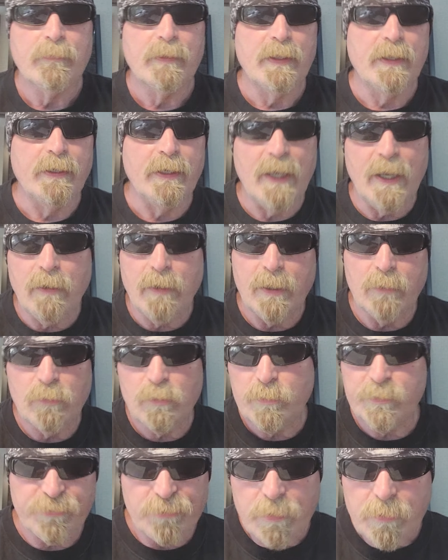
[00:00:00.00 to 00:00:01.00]
And now I will
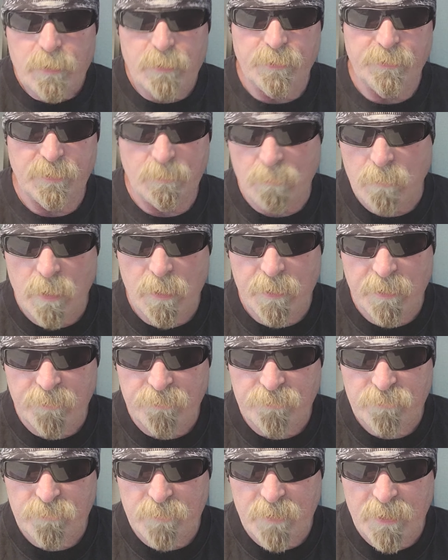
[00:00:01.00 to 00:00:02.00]
return to
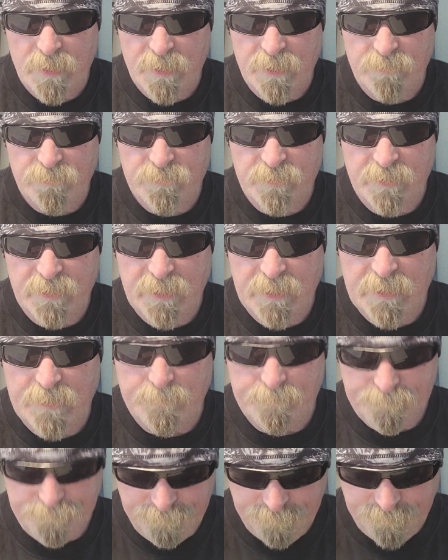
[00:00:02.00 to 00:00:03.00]
Marcus Aurelius again.